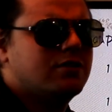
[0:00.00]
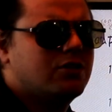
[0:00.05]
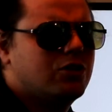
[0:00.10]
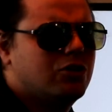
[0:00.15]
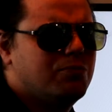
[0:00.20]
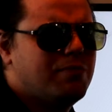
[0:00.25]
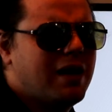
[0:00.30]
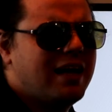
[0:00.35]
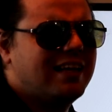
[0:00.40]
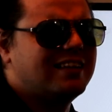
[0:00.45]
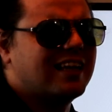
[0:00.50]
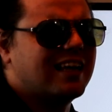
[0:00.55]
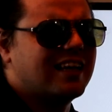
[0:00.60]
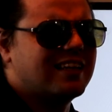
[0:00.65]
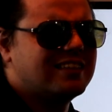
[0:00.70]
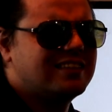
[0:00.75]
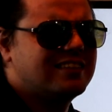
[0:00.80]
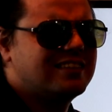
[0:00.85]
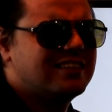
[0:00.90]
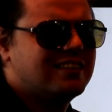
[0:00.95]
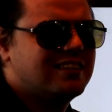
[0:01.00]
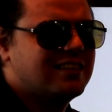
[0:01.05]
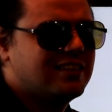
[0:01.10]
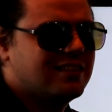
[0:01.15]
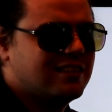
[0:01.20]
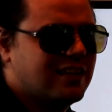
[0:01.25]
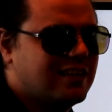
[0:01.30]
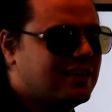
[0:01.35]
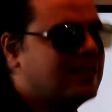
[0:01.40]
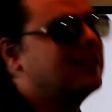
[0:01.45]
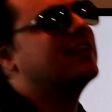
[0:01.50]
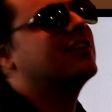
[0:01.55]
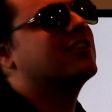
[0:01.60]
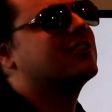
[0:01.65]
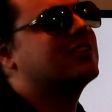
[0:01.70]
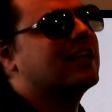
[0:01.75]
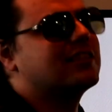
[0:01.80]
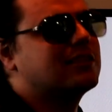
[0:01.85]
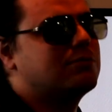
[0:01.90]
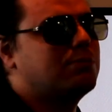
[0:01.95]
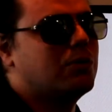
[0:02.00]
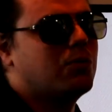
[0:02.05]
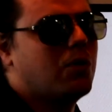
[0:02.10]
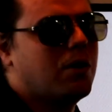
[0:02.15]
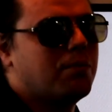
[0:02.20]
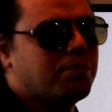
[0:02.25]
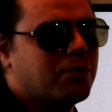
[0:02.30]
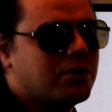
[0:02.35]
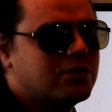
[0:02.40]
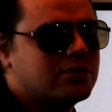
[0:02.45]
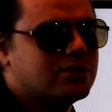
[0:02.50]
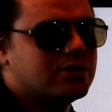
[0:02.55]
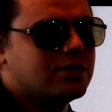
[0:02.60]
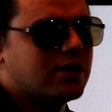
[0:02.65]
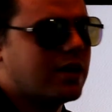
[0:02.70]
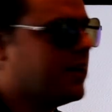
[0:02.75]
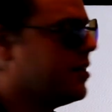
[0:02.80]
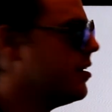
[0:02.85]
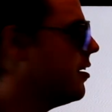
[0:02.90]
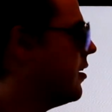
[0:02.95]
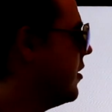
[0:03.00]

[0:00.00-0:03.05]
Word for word: Who made this? It just has to be one person, right?